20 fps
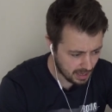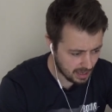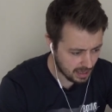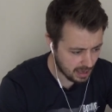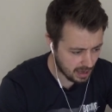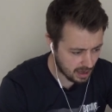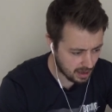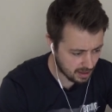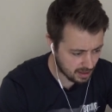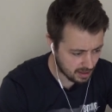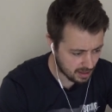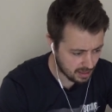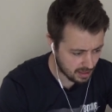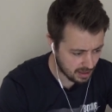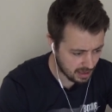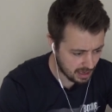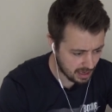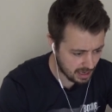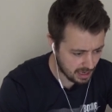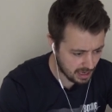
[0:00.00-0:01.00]
is
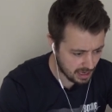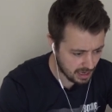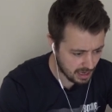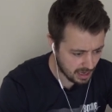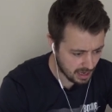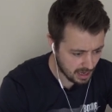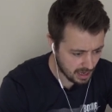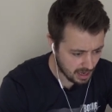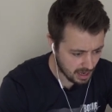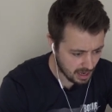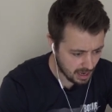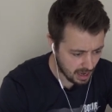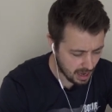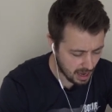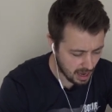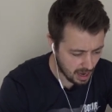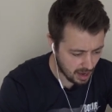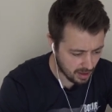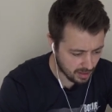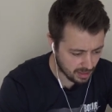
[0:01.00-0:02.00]
the
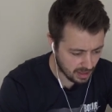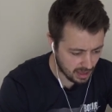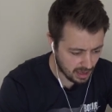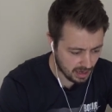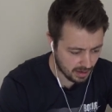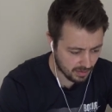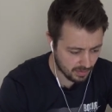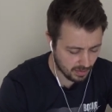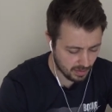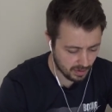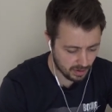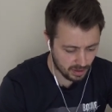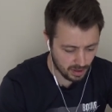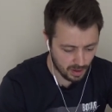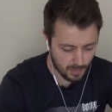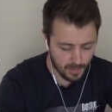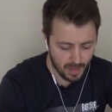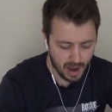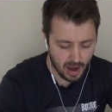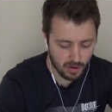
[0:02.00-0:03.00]
uh, the the
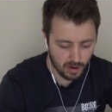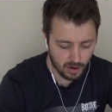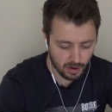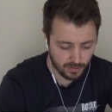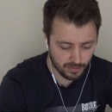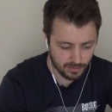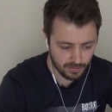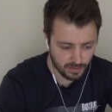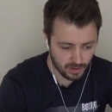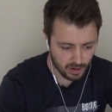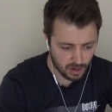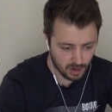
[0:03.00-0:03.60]
amount of